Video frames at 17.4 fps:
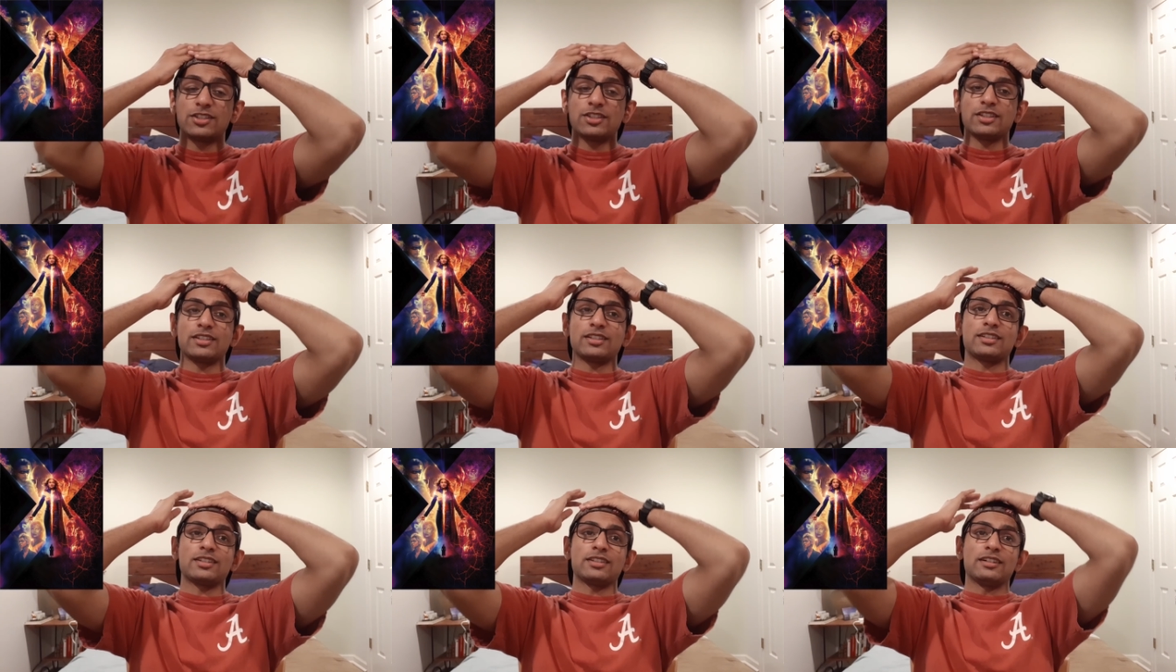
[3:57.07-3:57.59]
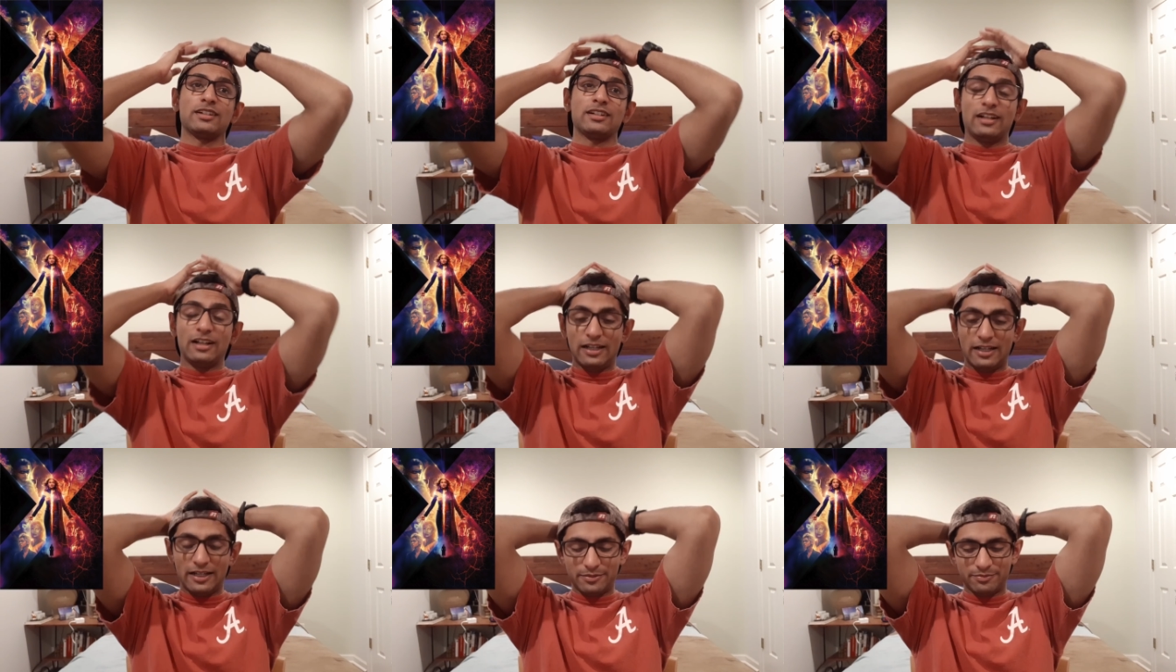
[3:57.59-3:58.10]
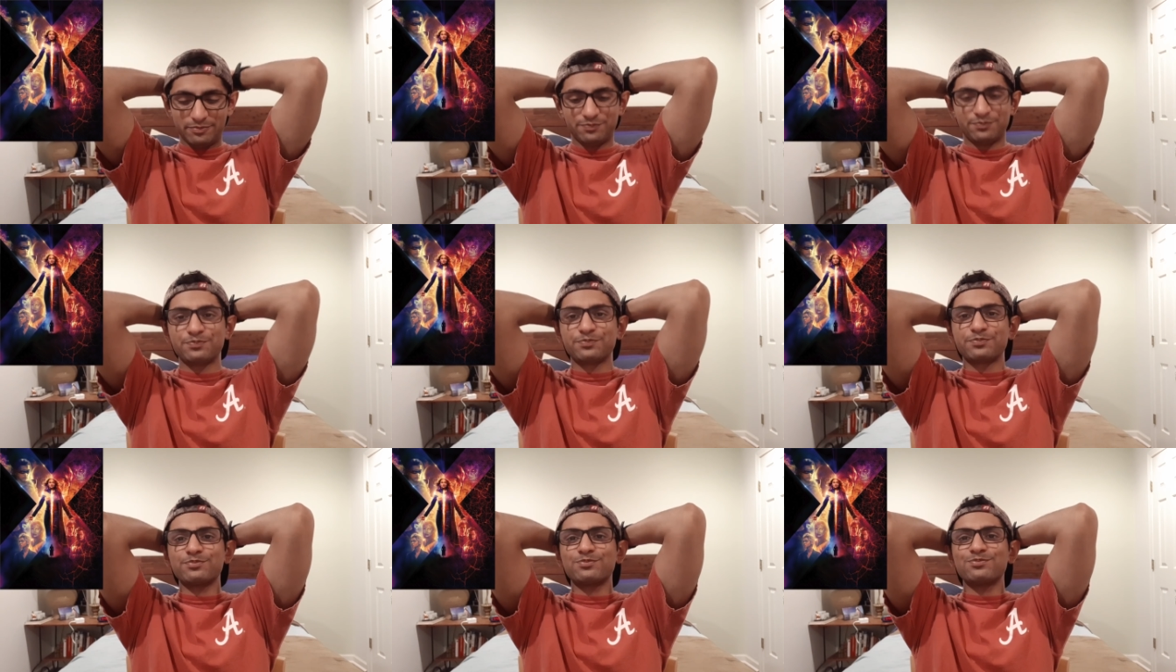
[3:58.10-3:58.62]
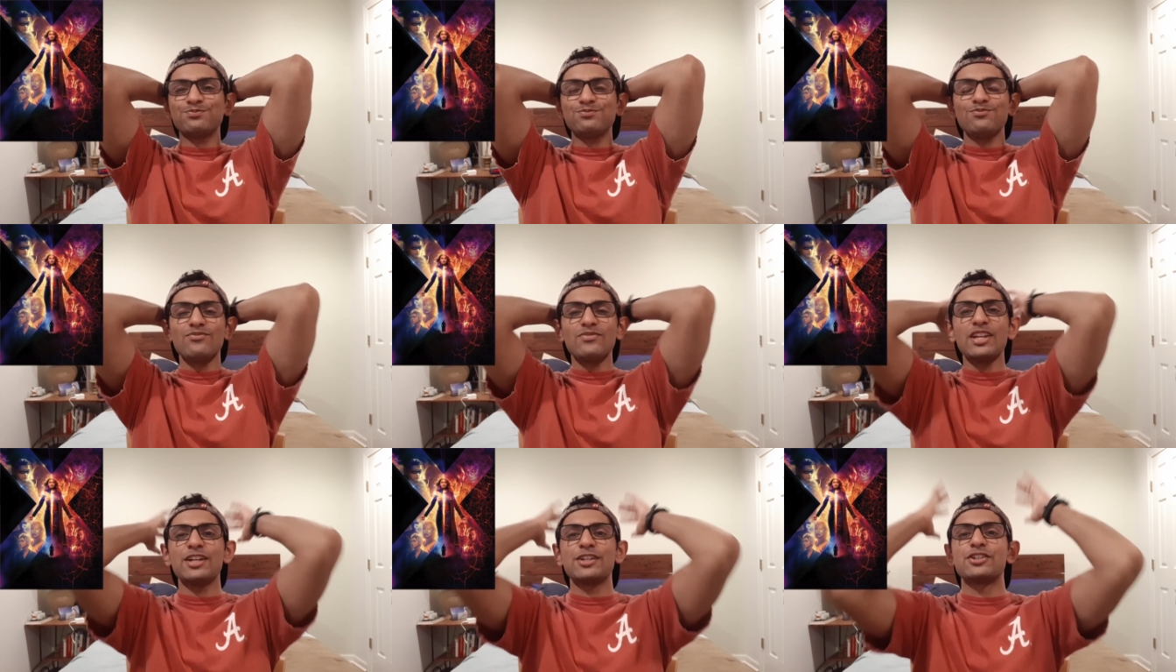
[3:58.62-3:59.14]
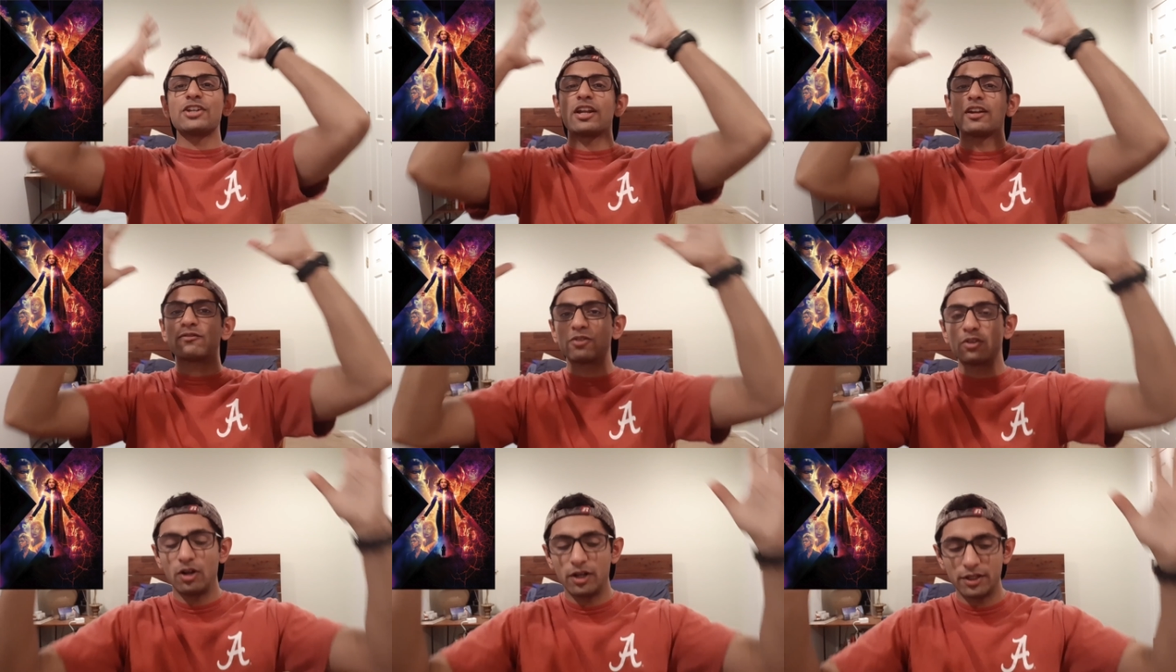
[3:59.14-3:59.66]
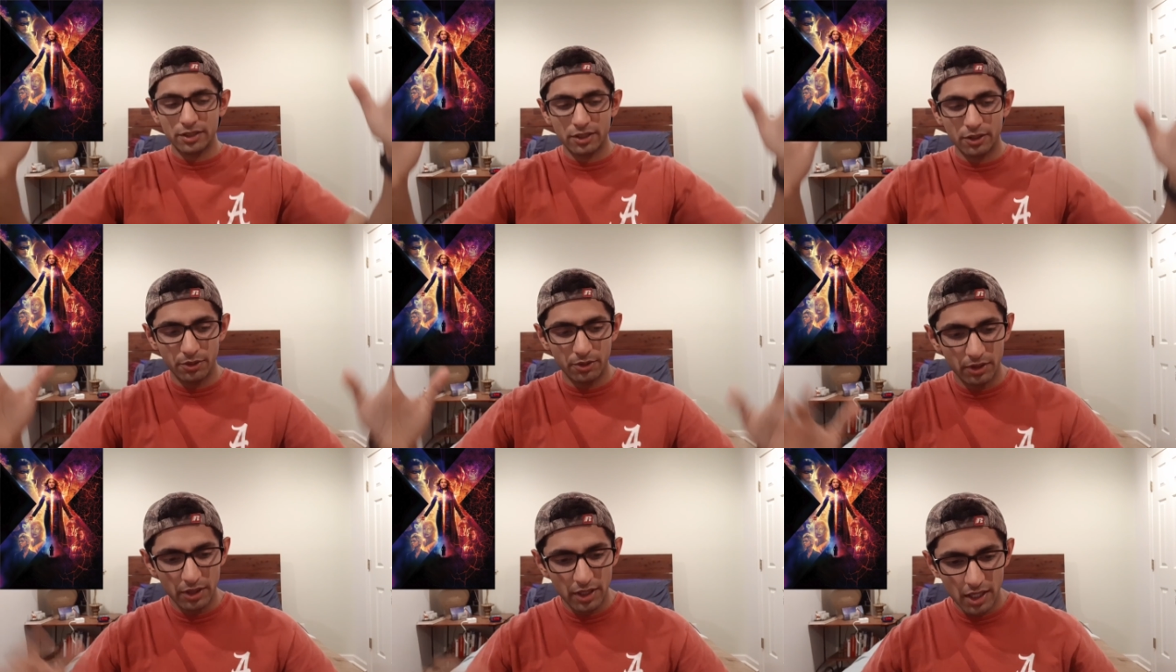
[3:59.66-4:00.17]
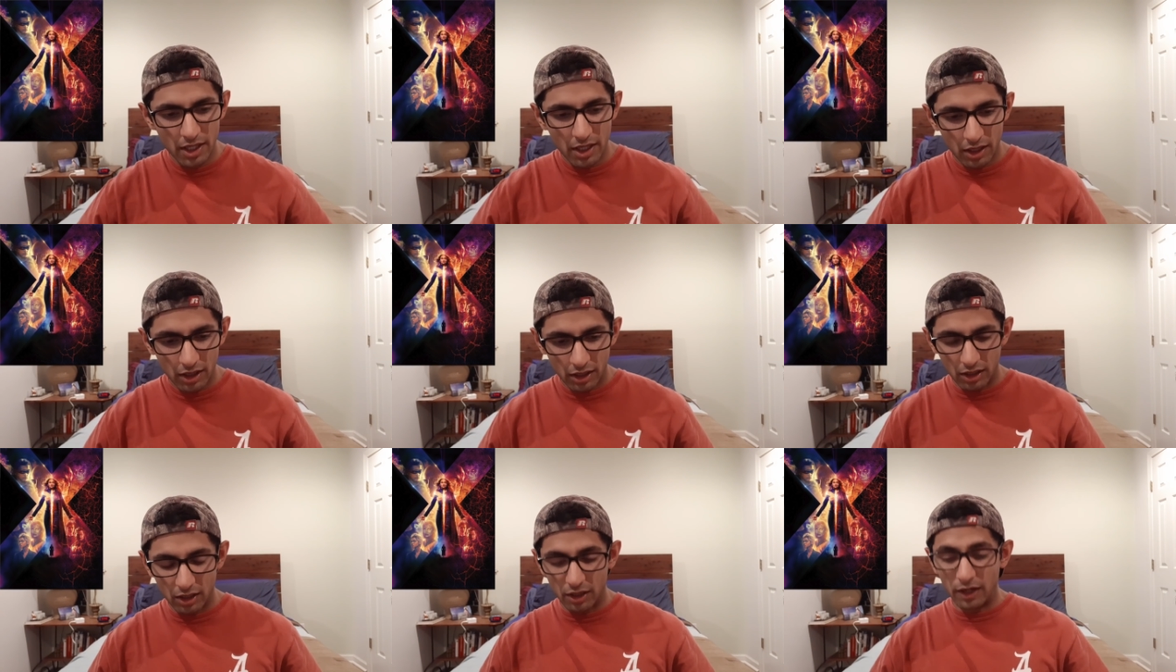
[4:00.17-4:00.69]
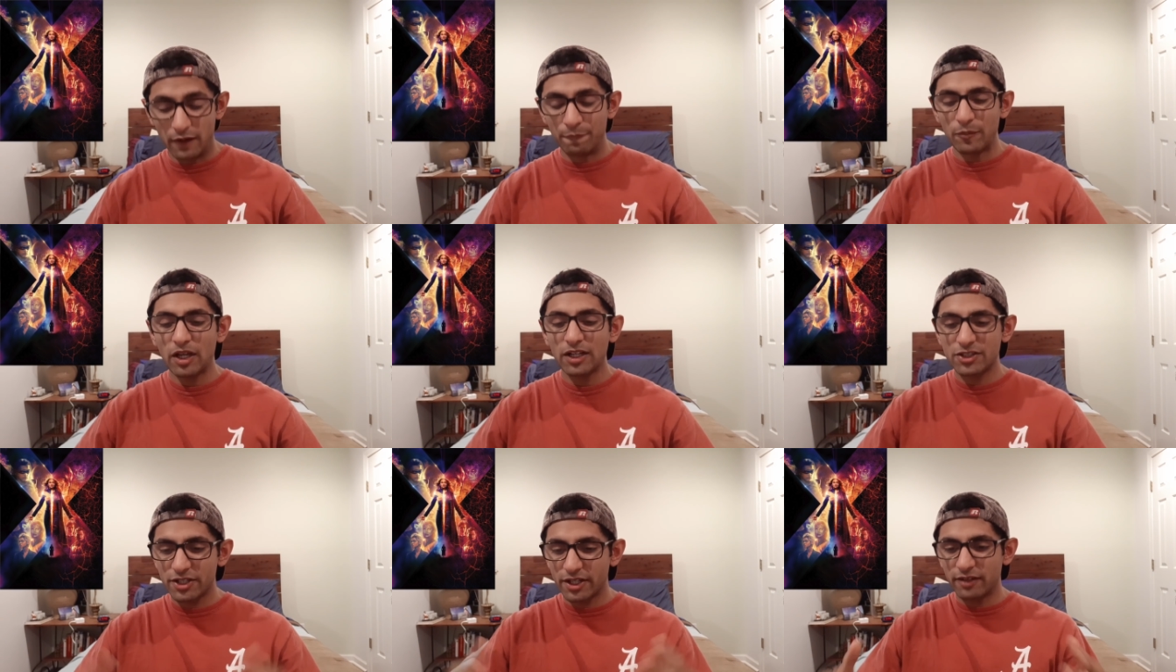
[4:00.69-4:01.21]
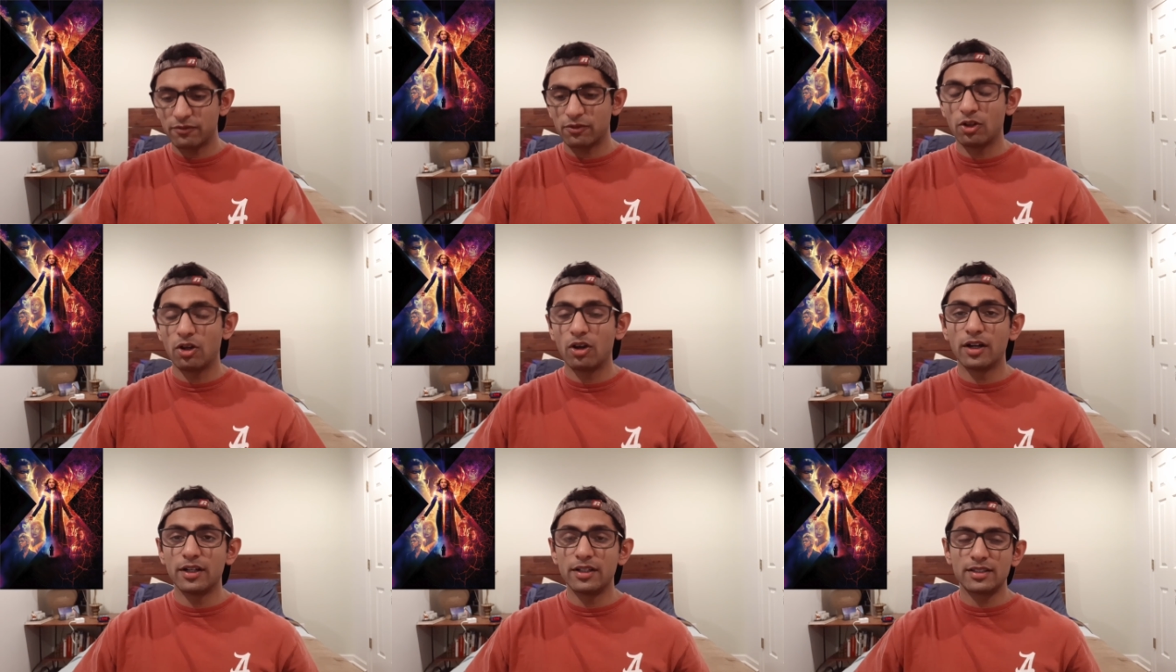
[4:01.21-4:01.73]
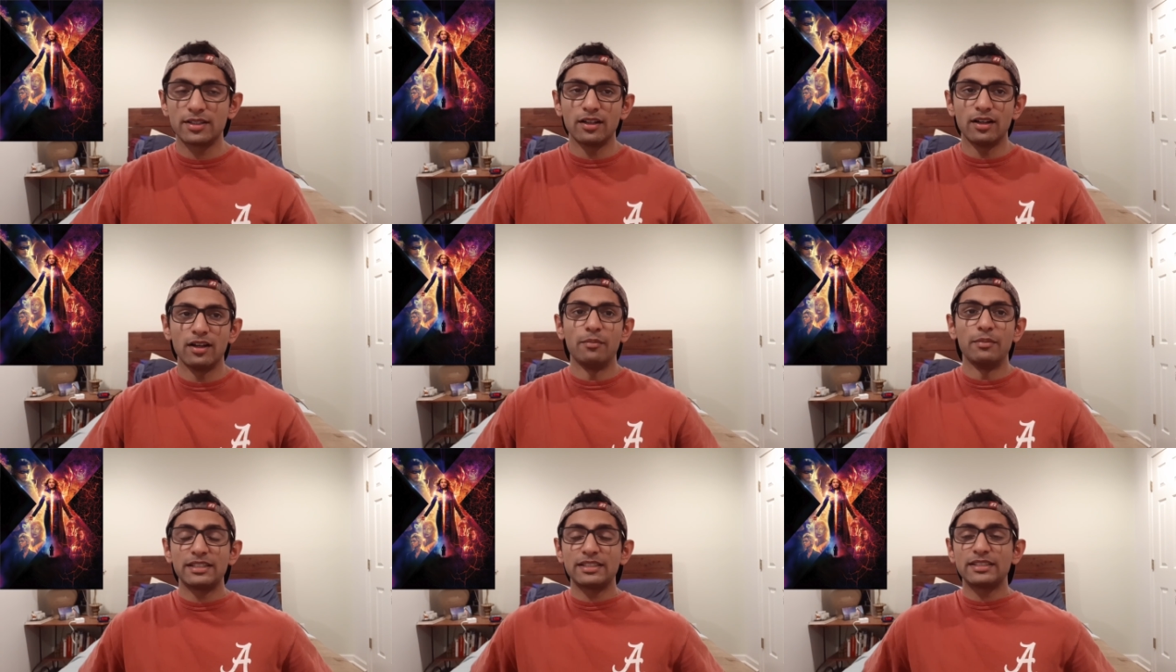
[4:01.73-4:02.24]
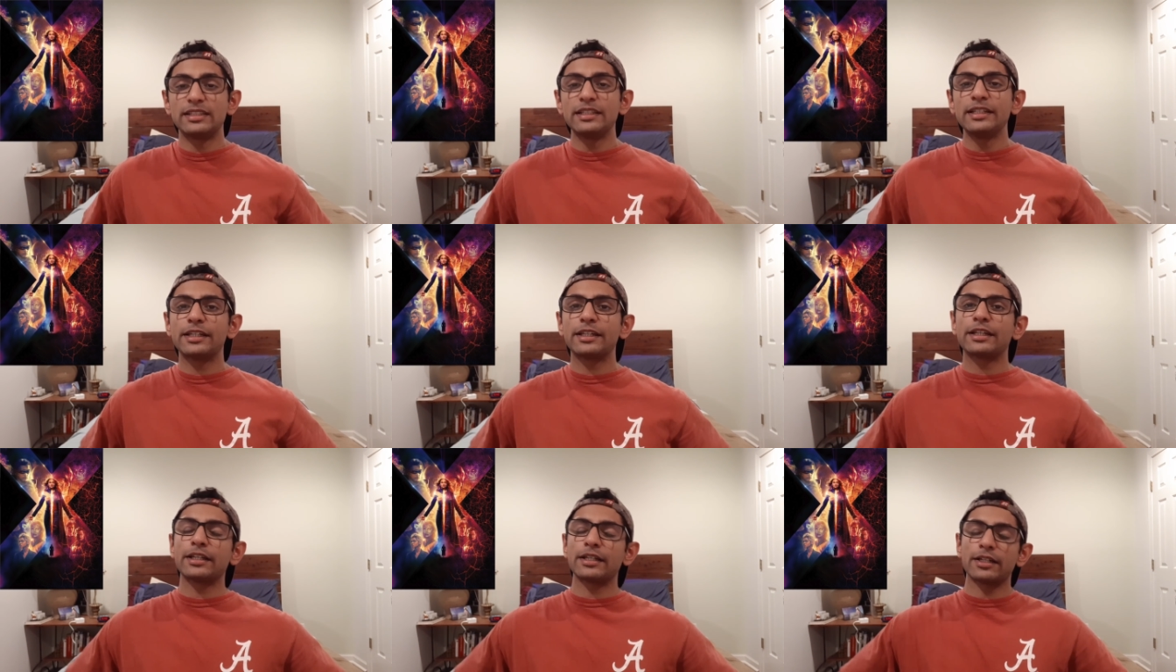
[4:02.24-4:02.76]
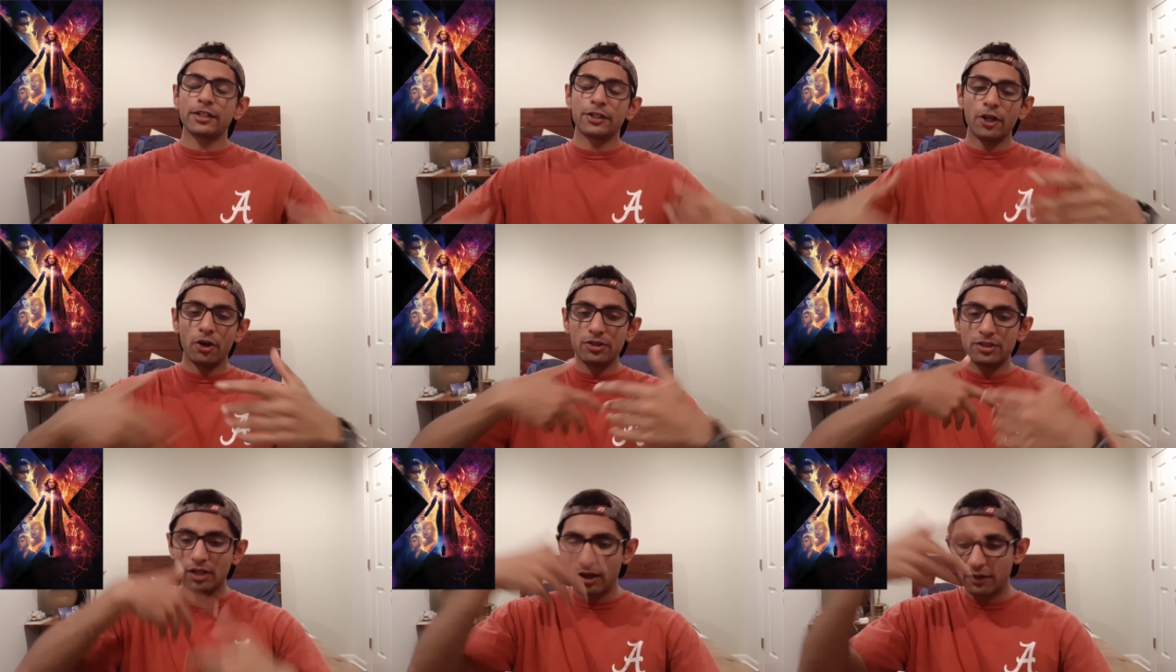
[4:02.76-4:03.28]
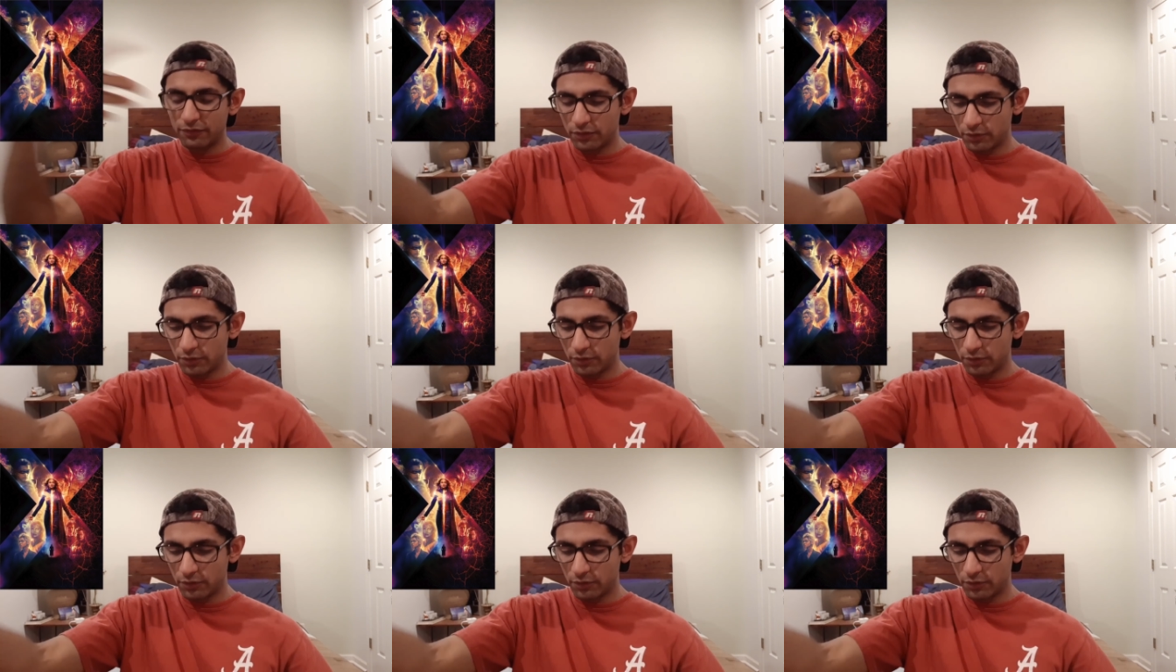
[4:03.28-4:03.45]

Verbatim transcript: just, oh, Jennifer Lawrence go or um, not Jennifer Lawrence, uh, Mystique goes off